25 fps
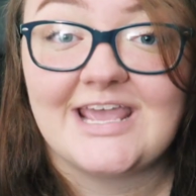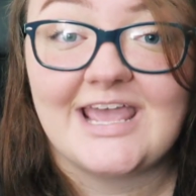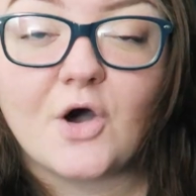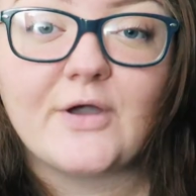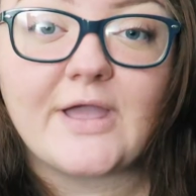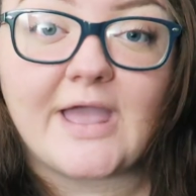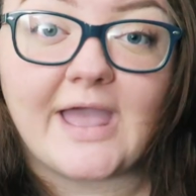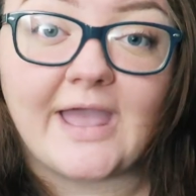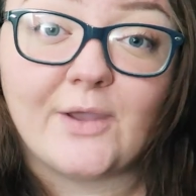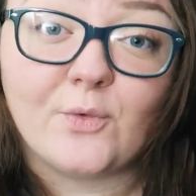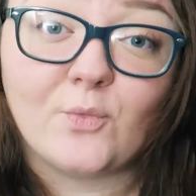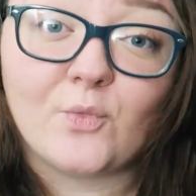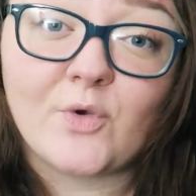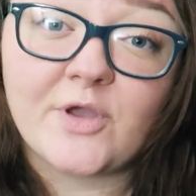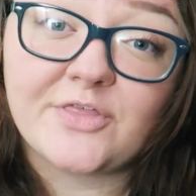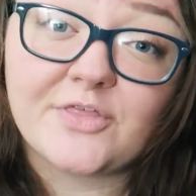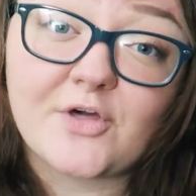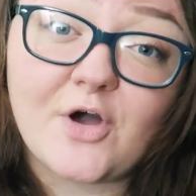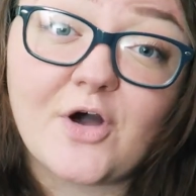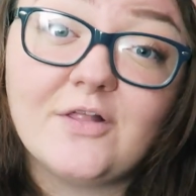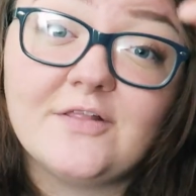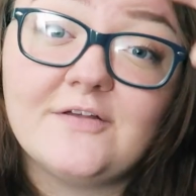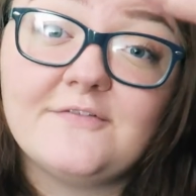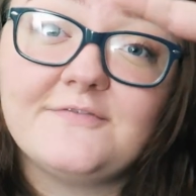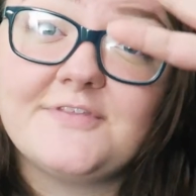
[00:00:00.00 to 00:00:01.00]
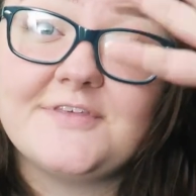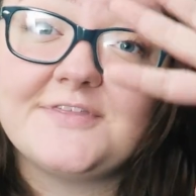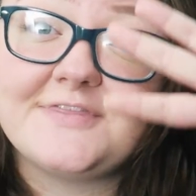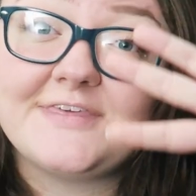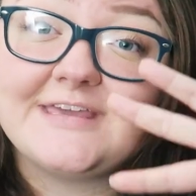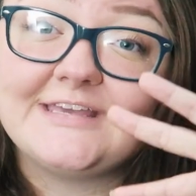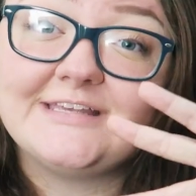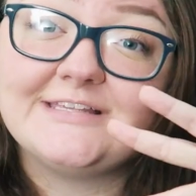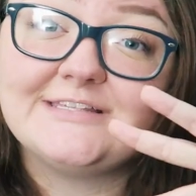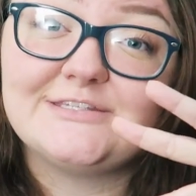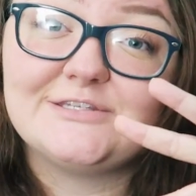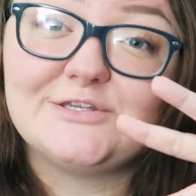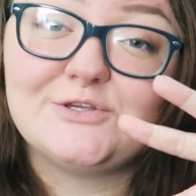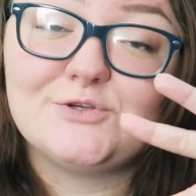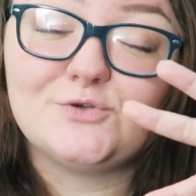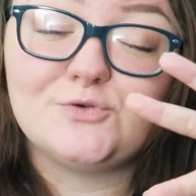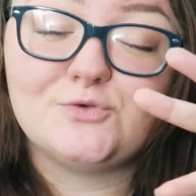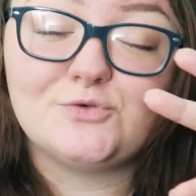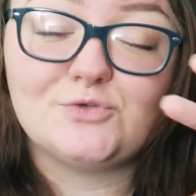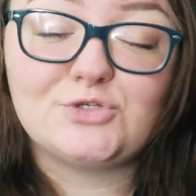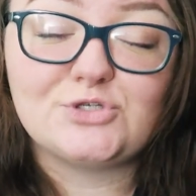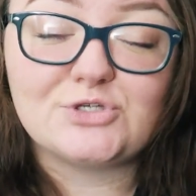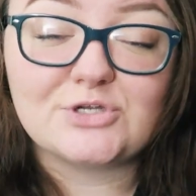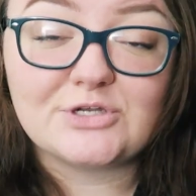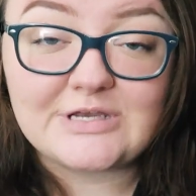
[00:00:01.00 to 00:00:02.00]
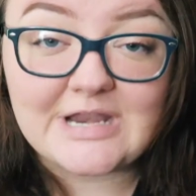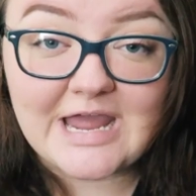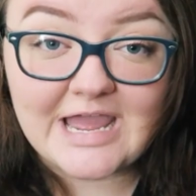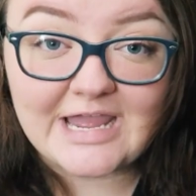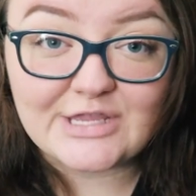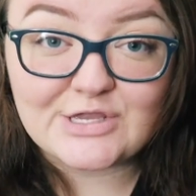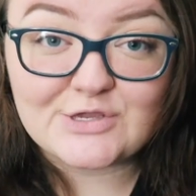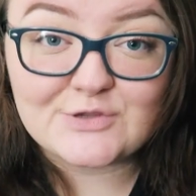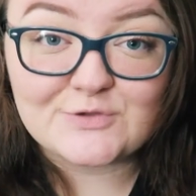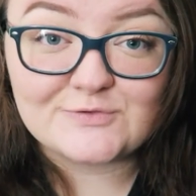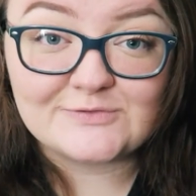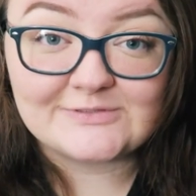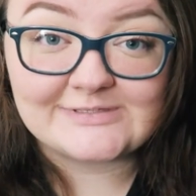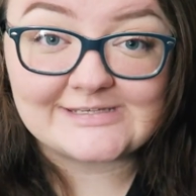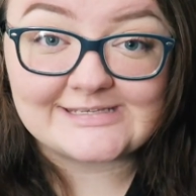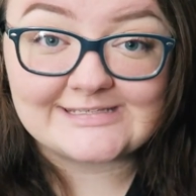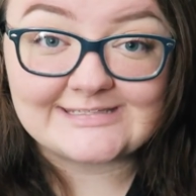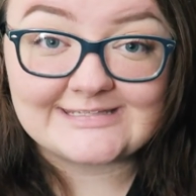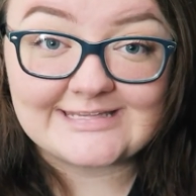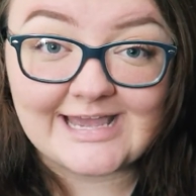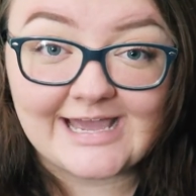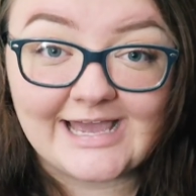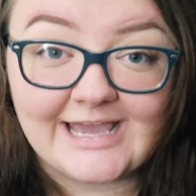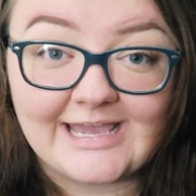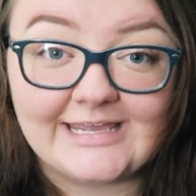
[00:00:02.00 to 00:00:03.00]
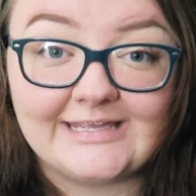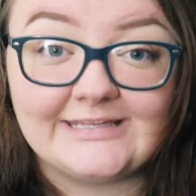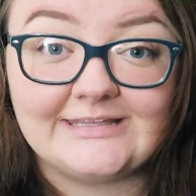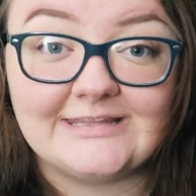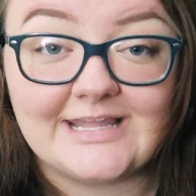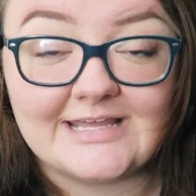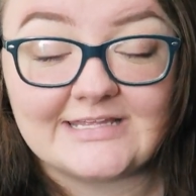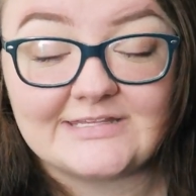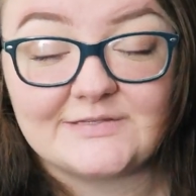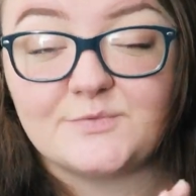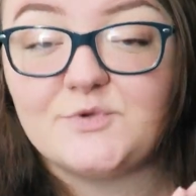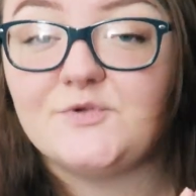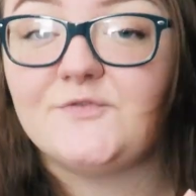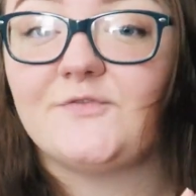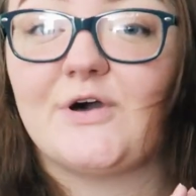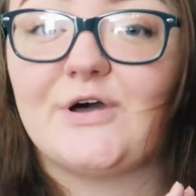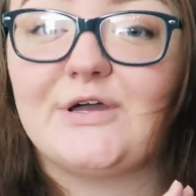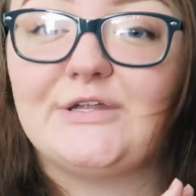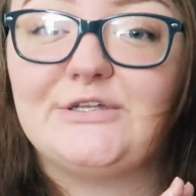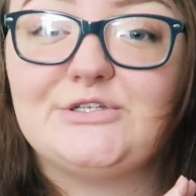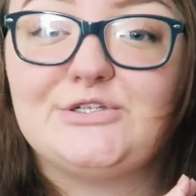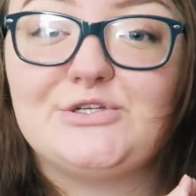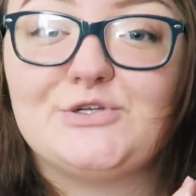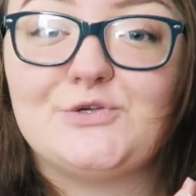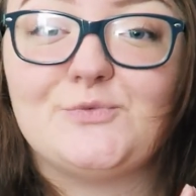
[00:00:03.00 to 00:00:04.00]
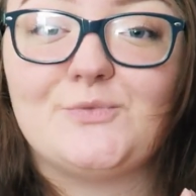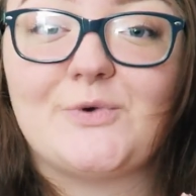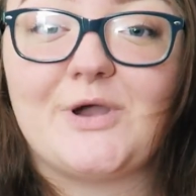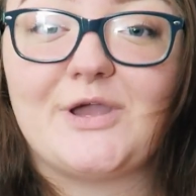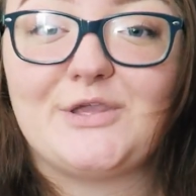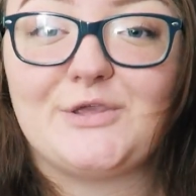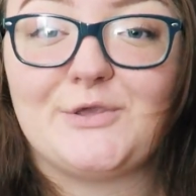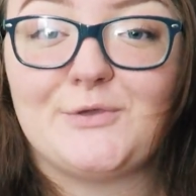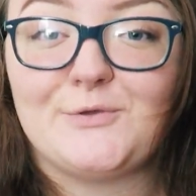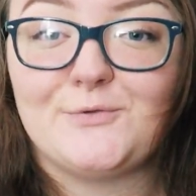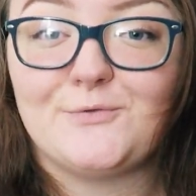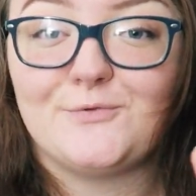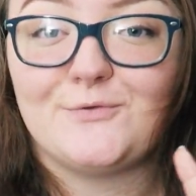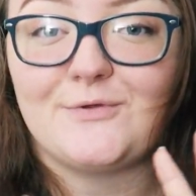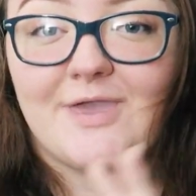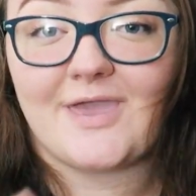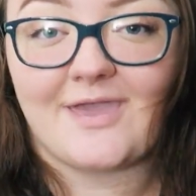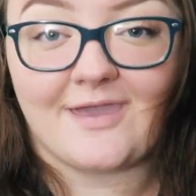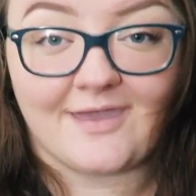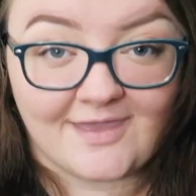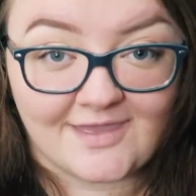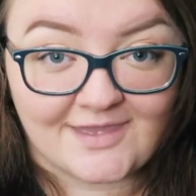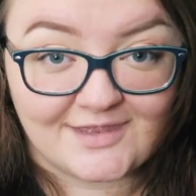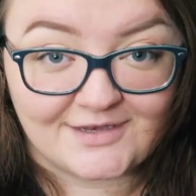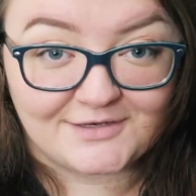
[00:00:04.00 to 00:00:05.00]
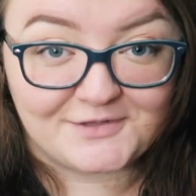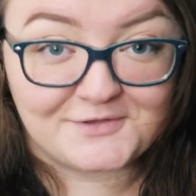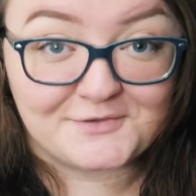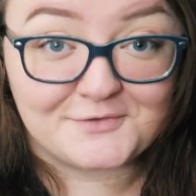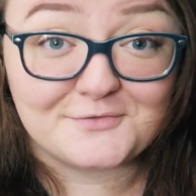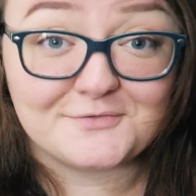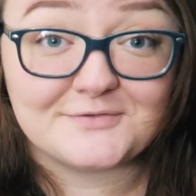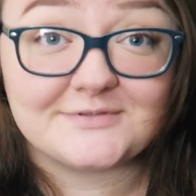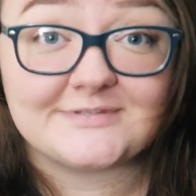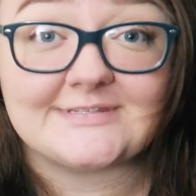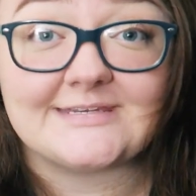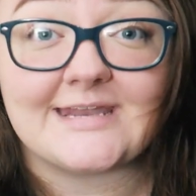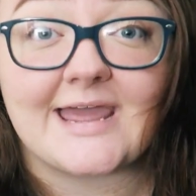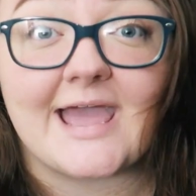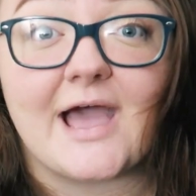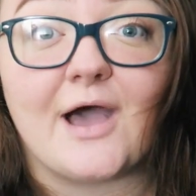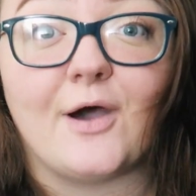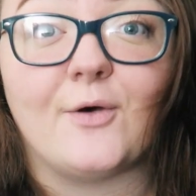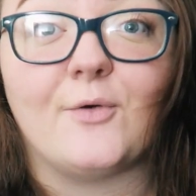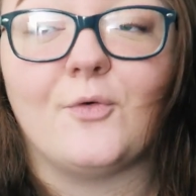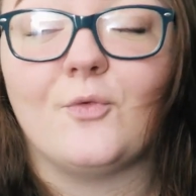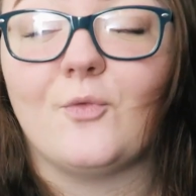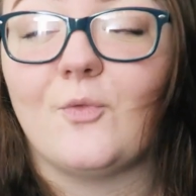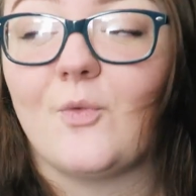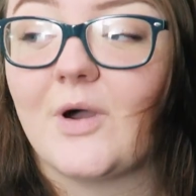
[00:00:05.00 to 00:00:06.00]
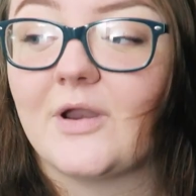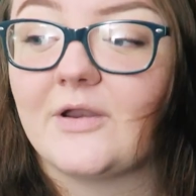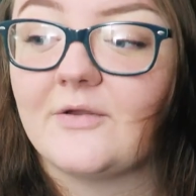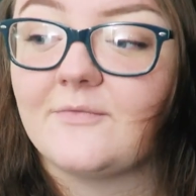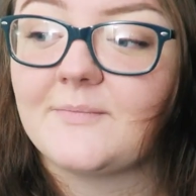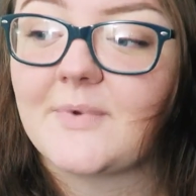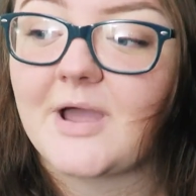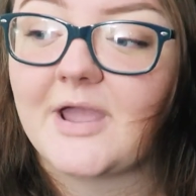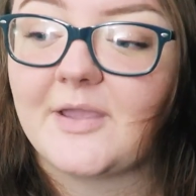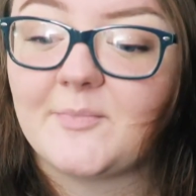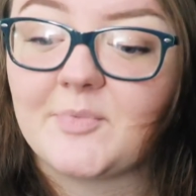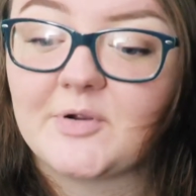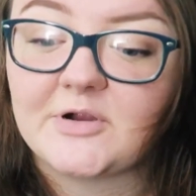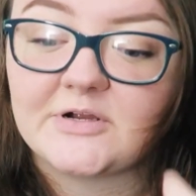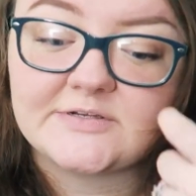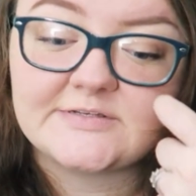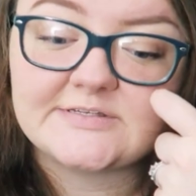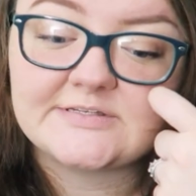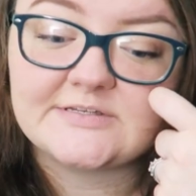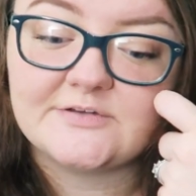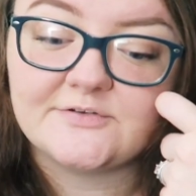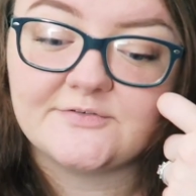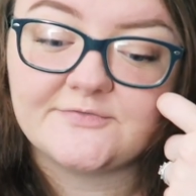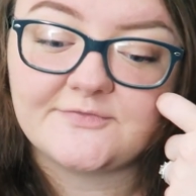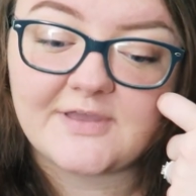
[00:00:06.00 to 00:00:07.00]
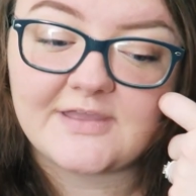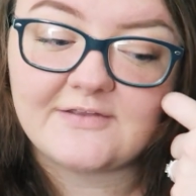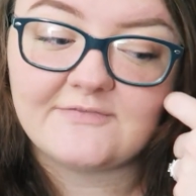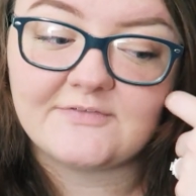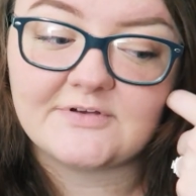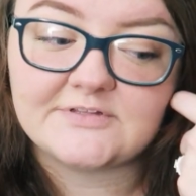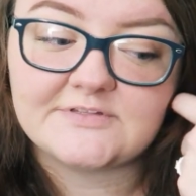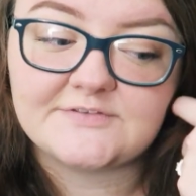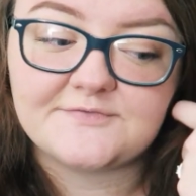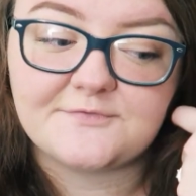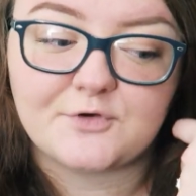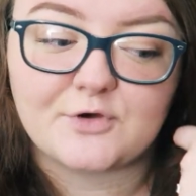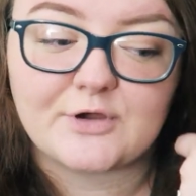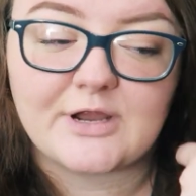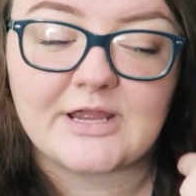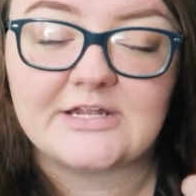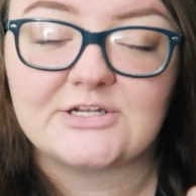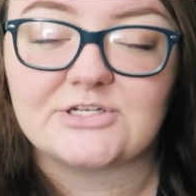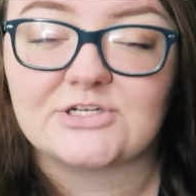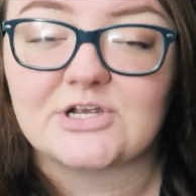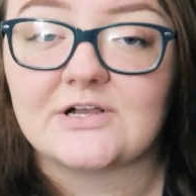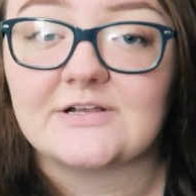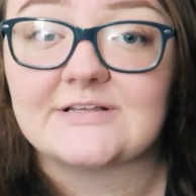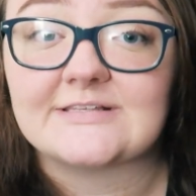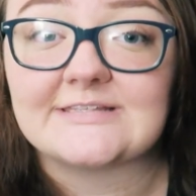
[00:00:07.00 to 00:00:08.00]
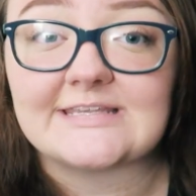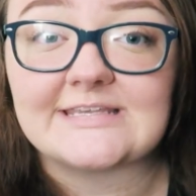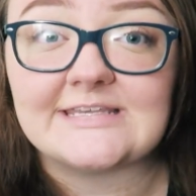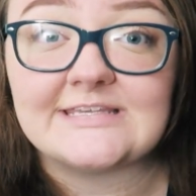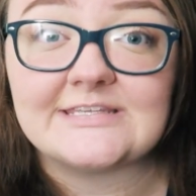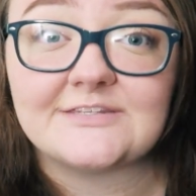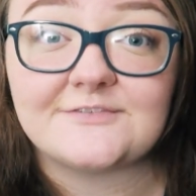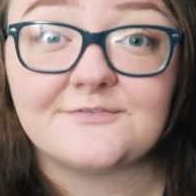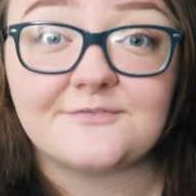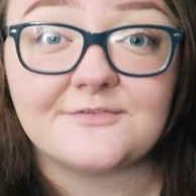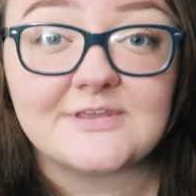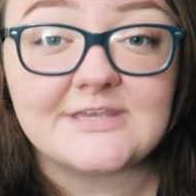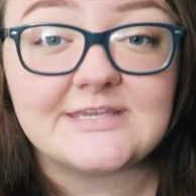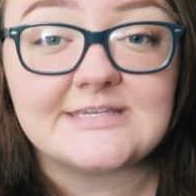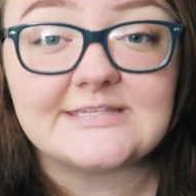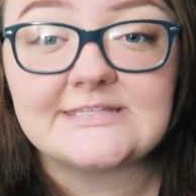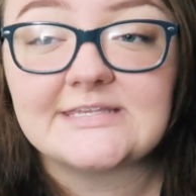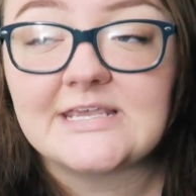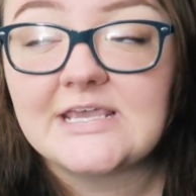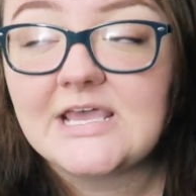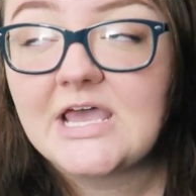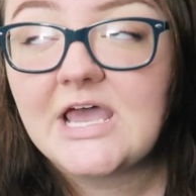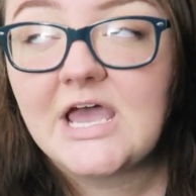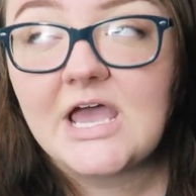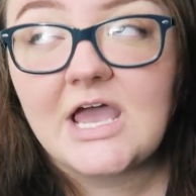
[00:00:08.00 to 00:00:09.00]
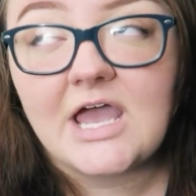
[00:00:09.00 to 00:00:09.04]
Okay, with all of the things you should not use aside, let's move on to what you can use. Now, one of my personal favorites for hedgehogs is fleece.